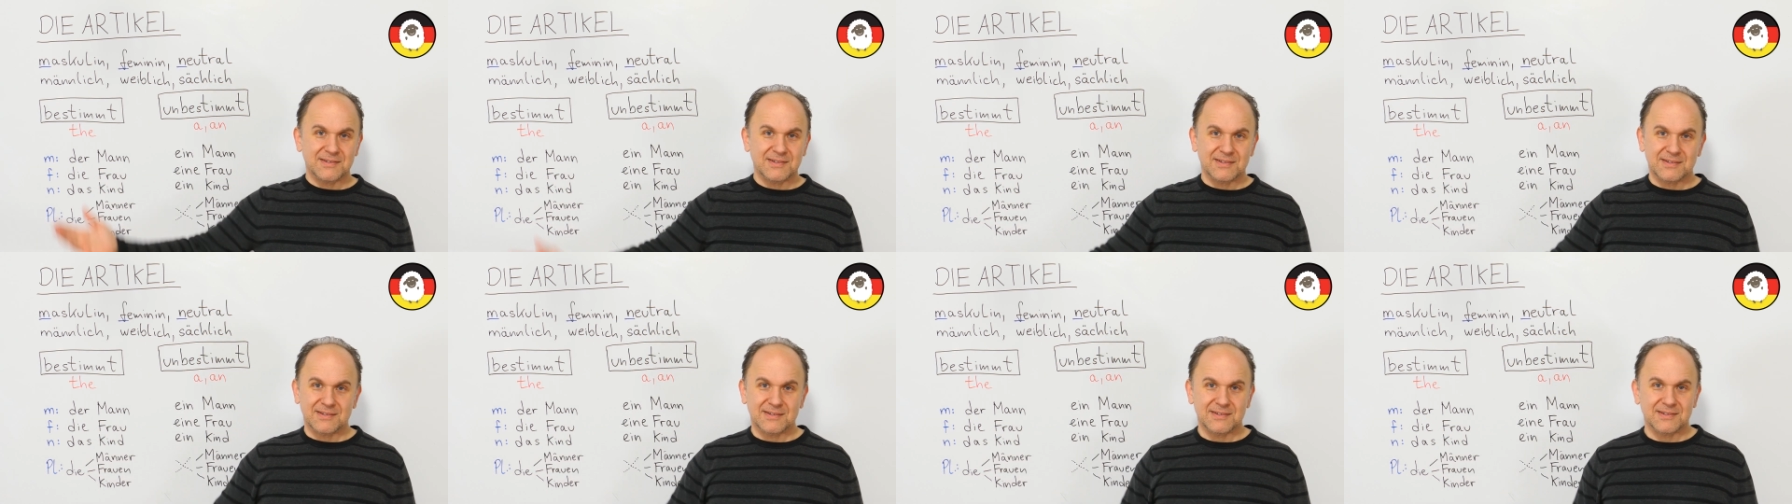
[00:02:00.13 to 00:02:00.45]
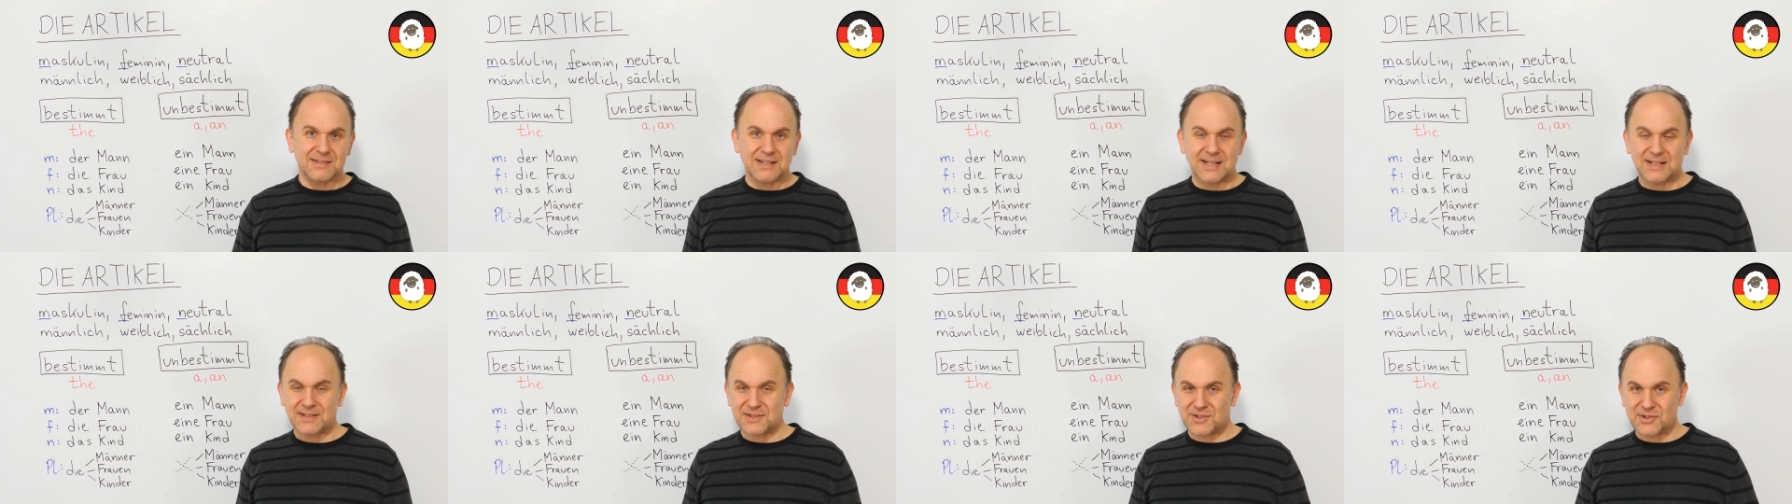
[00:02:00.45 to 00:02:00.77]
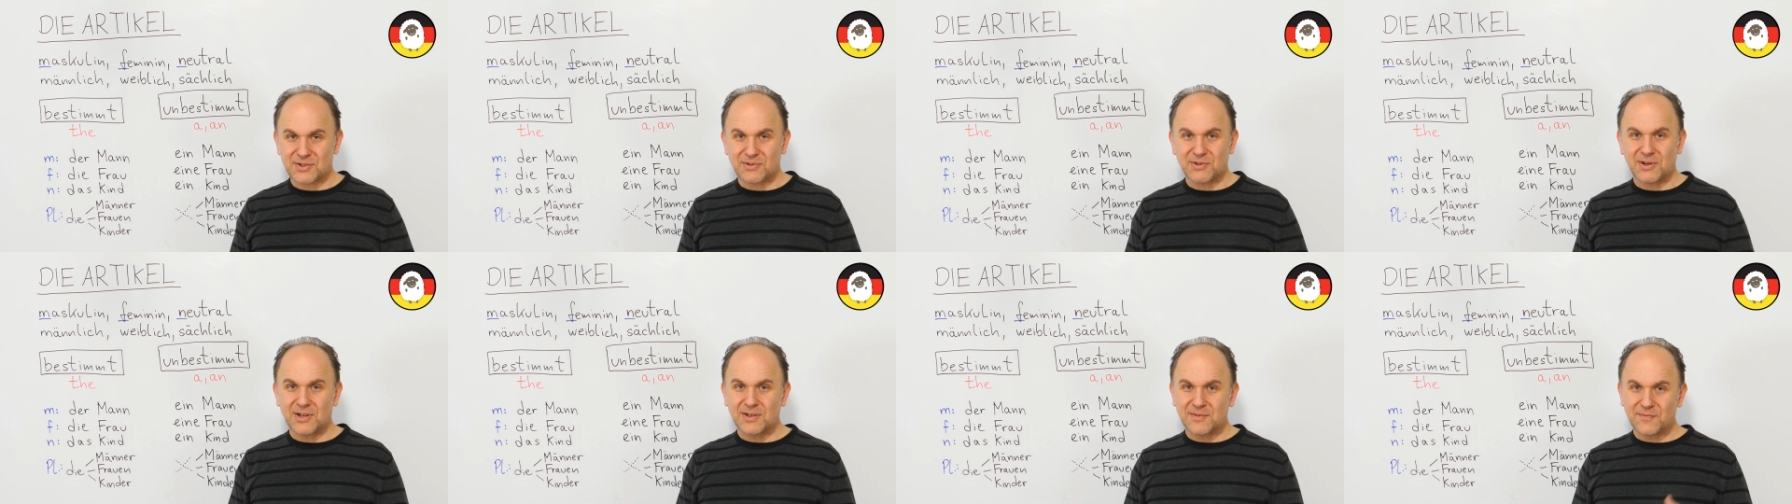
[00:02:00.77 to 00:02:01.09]

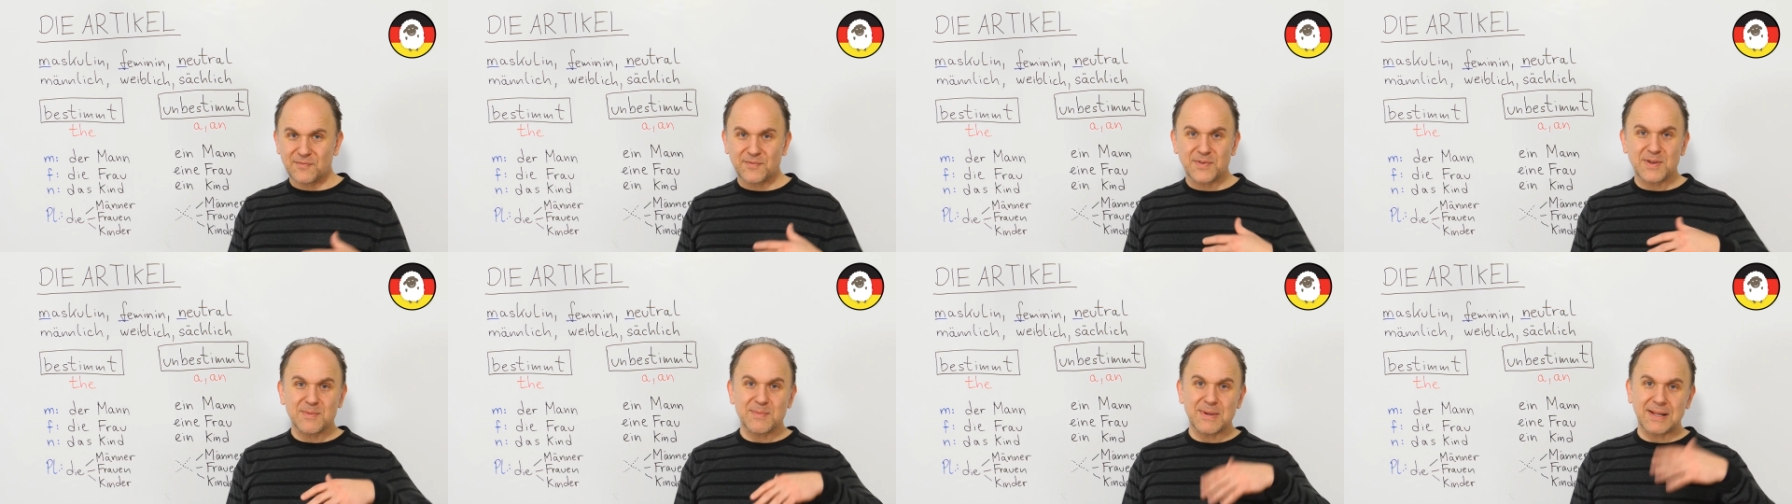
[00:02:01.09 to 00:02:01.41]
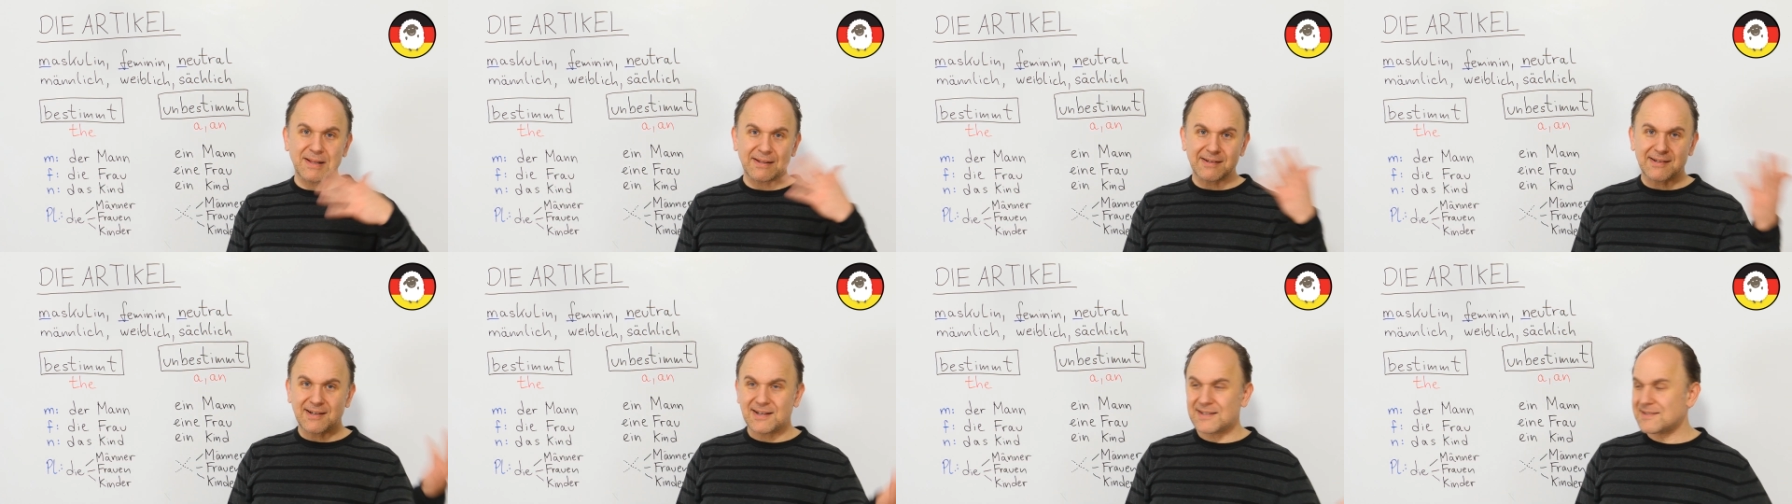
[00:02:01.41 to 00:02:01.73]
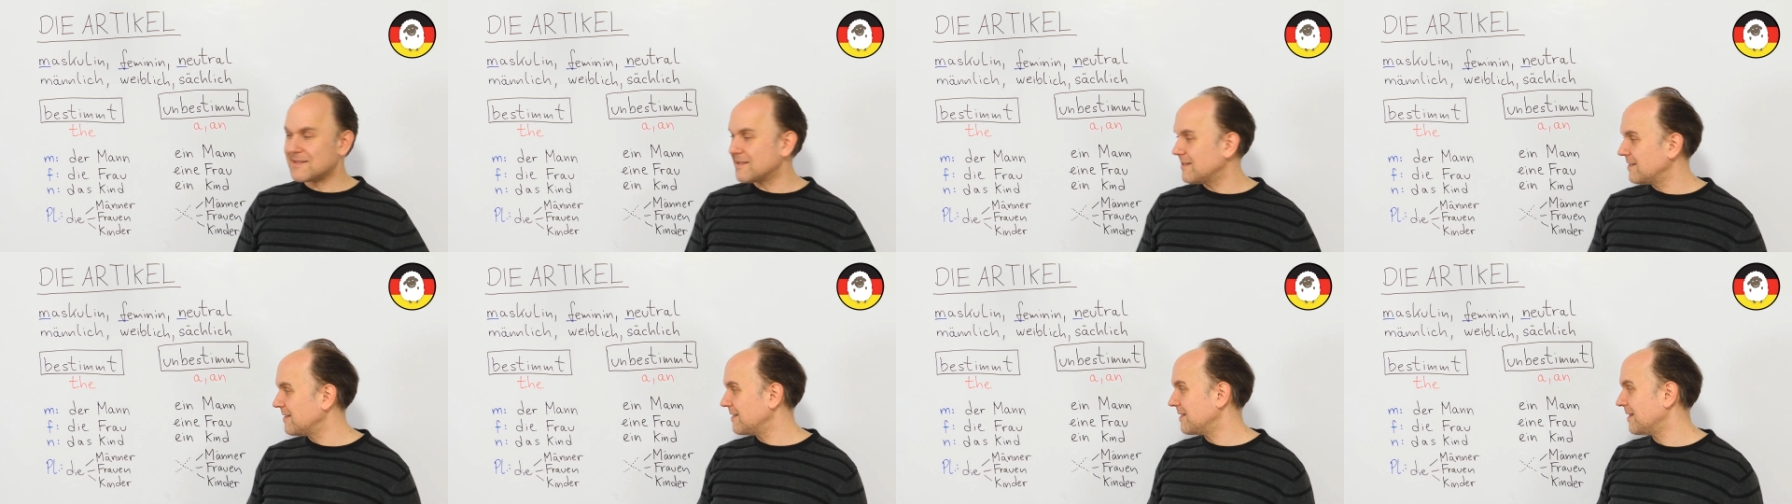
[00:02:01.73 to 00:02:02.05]
and so on, female
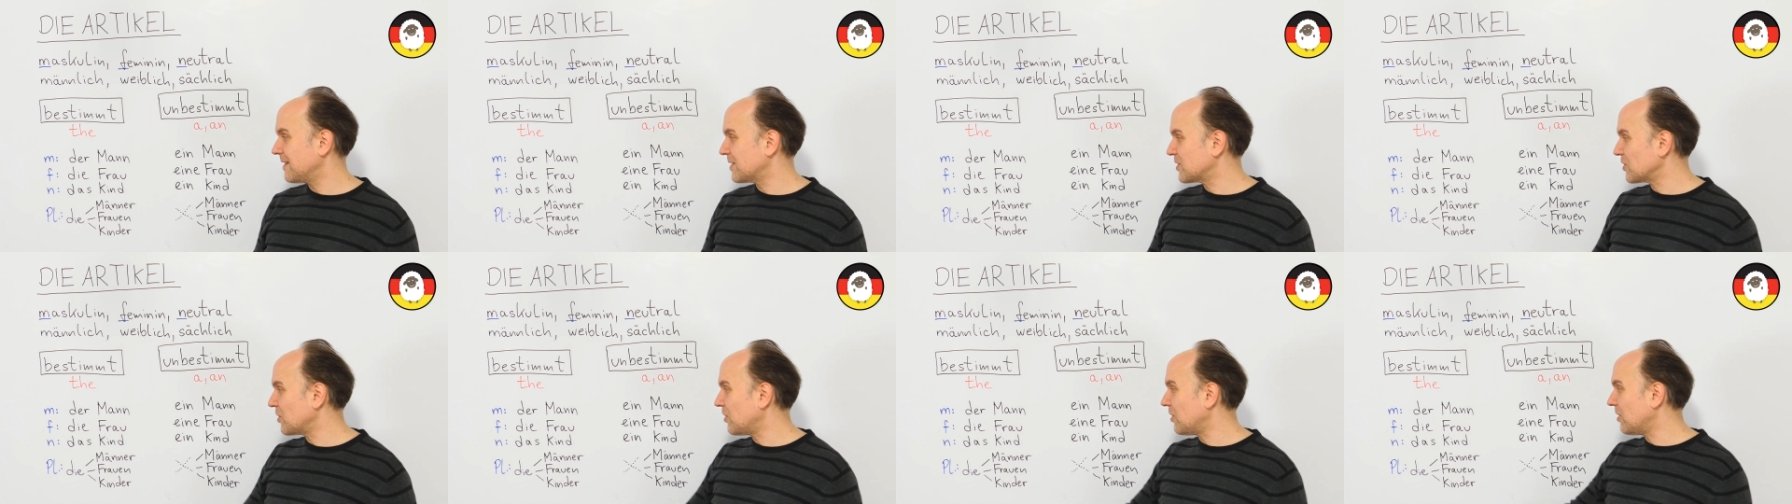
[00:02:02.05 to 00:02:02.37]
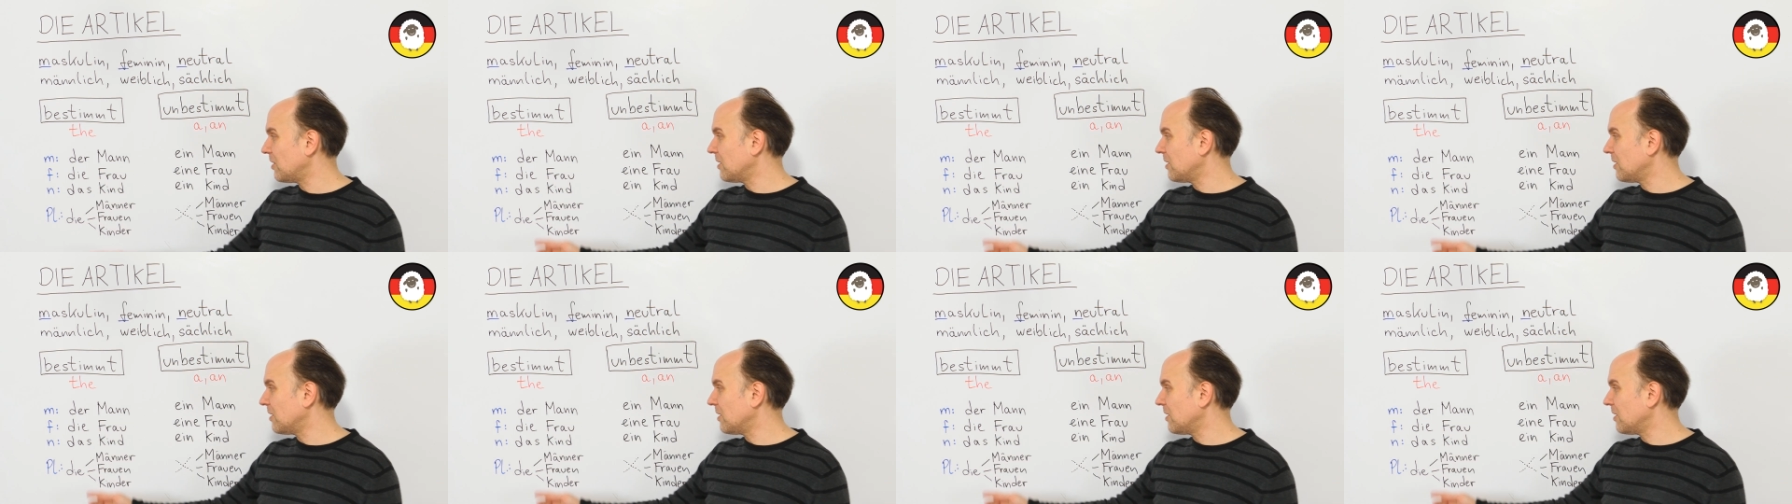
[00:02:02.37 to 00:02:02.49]
cousin, it's